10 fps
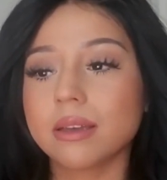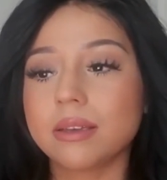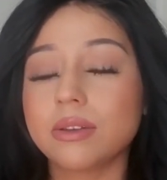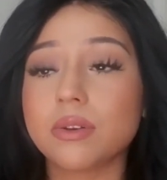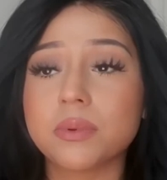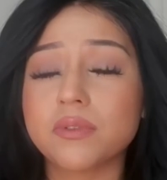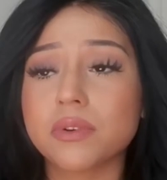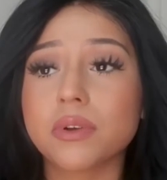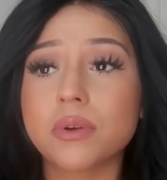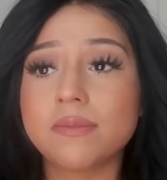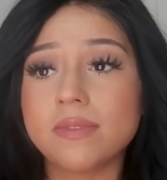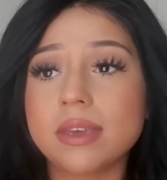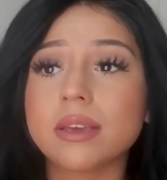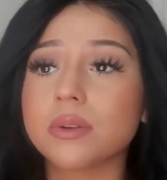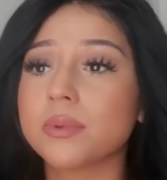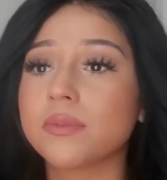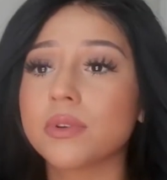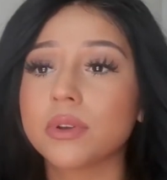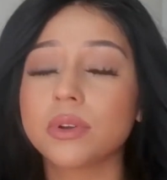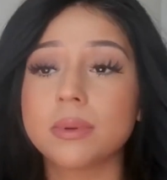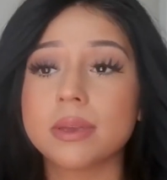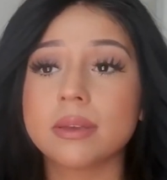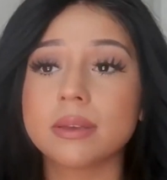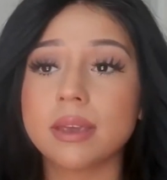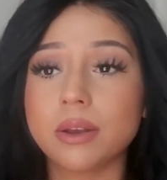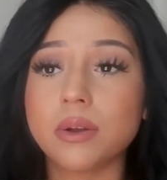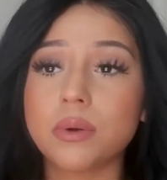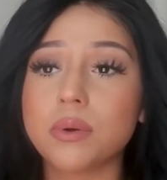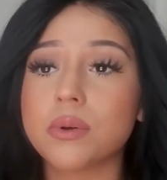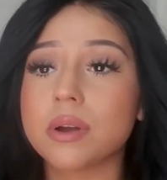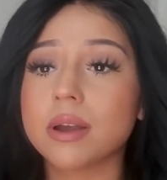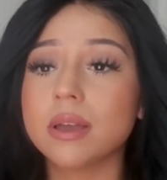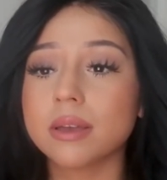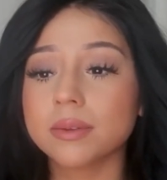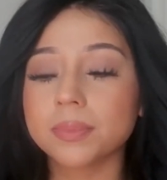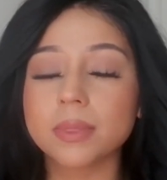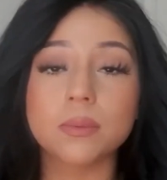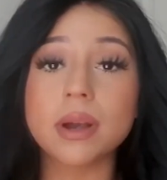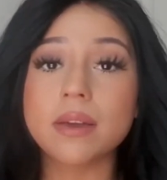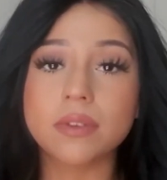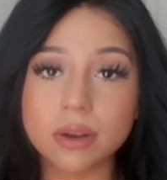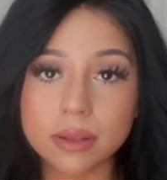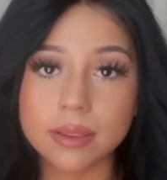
you know, before going vegan, before doing keto or whatever.